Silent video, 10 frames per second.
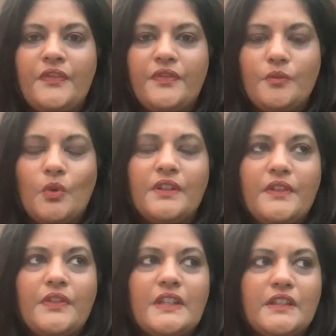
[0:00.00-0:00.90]
one of the
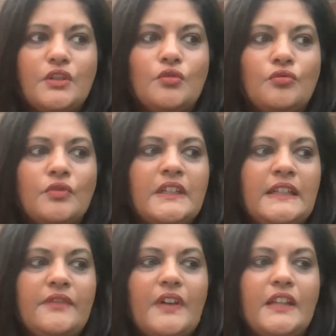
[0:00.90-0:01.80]
things that you really
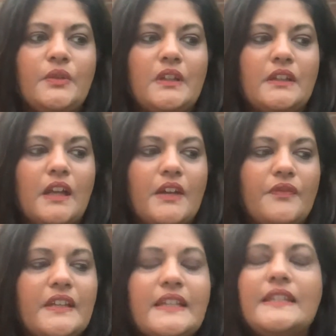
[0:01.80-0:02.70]
value in life
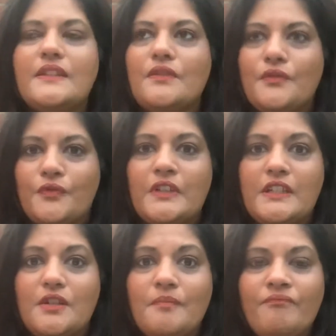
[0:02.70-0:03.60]
is
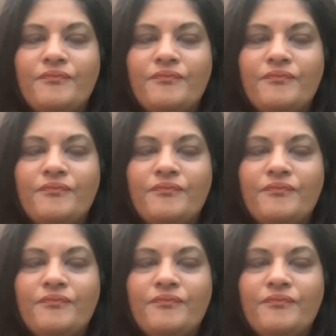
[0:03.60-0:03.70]
freedom,